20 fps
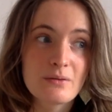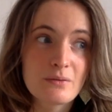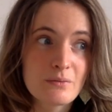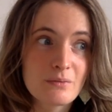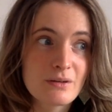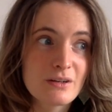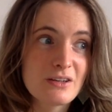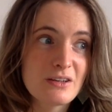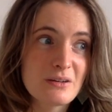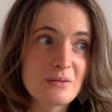
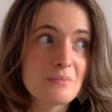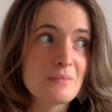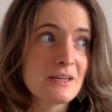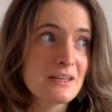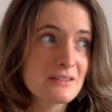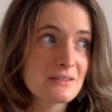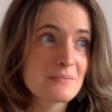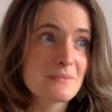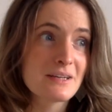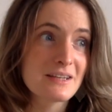Well, you didn't
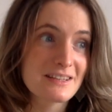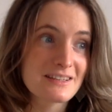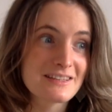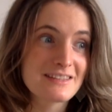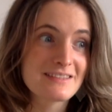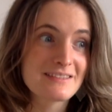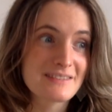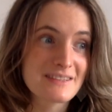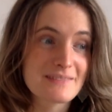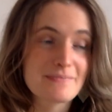mean to make a
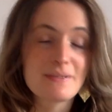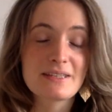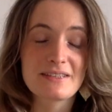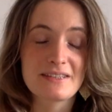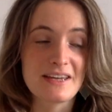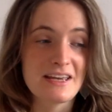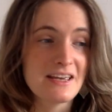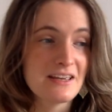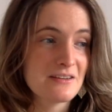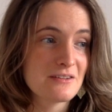
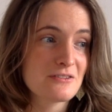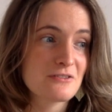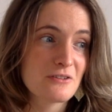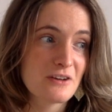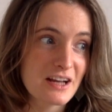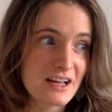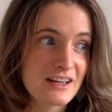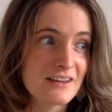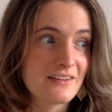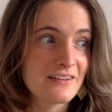mistake. You're
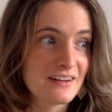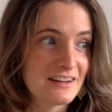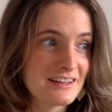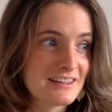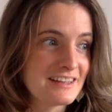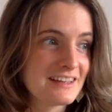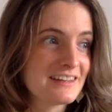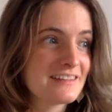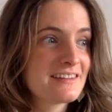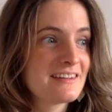trying your
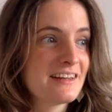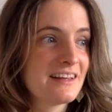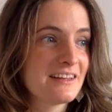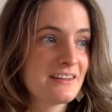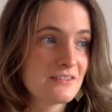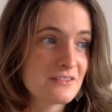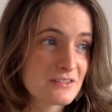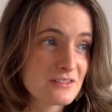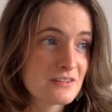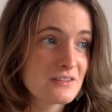hardest.
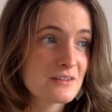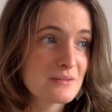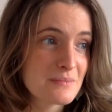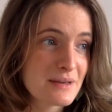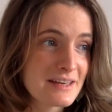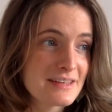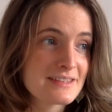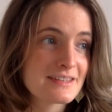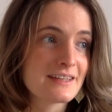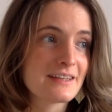You're doing
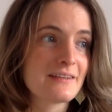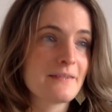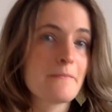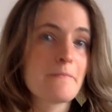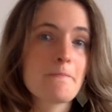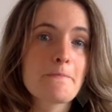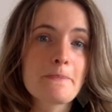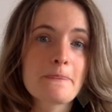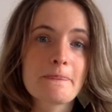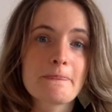amazing.
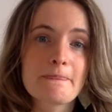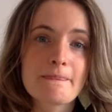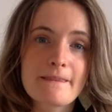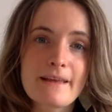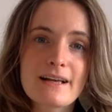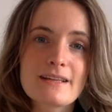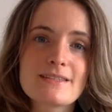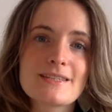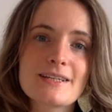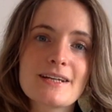
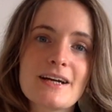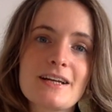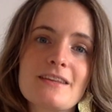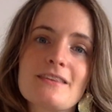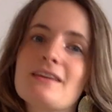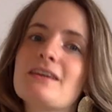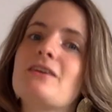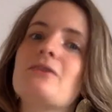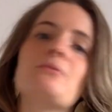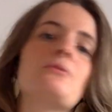That's the kind of
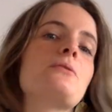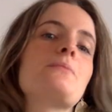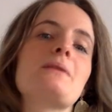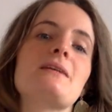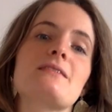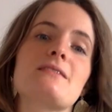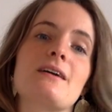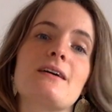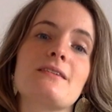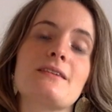thing you want to be
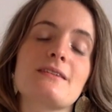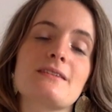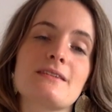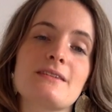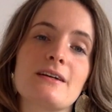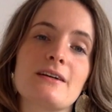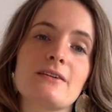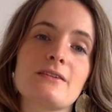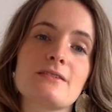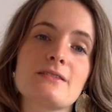starting to
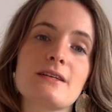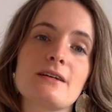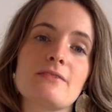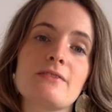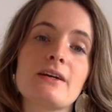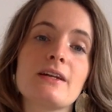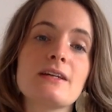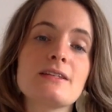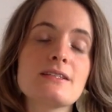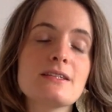tell yourself.
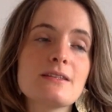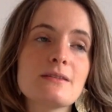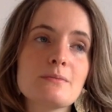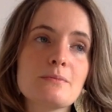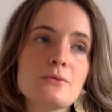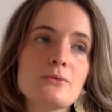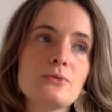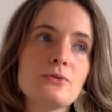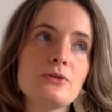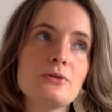And actually, the
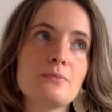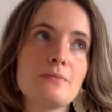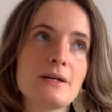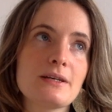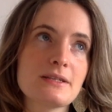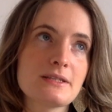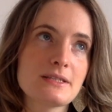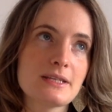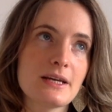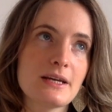more you
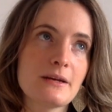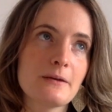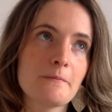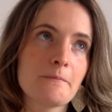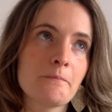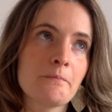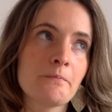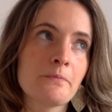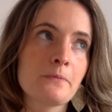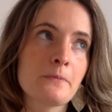meditate,
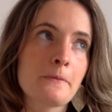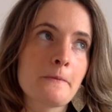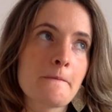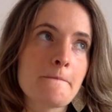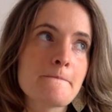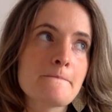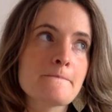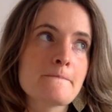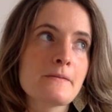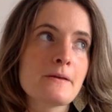
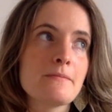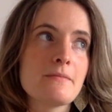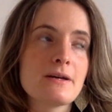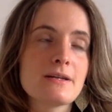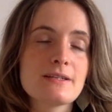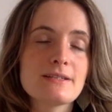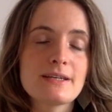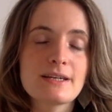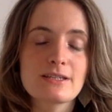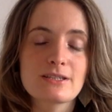
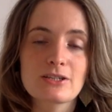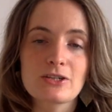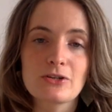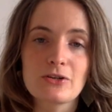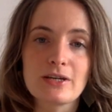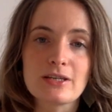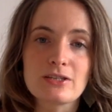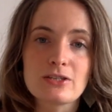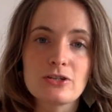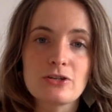Meditation
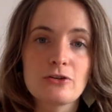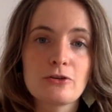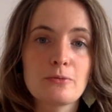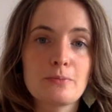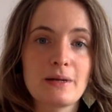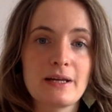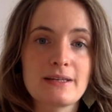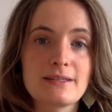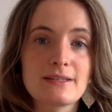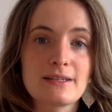creates
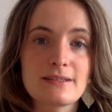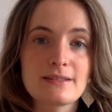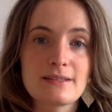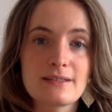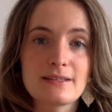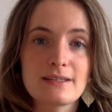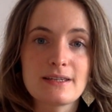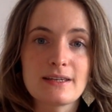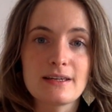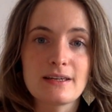
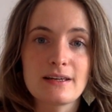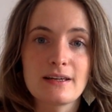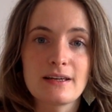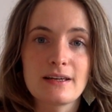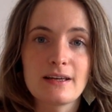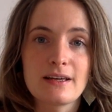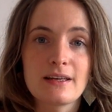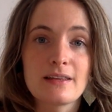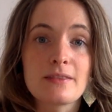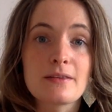neuroplasticity
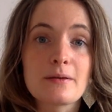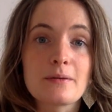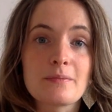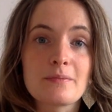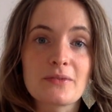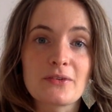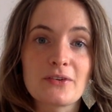in the,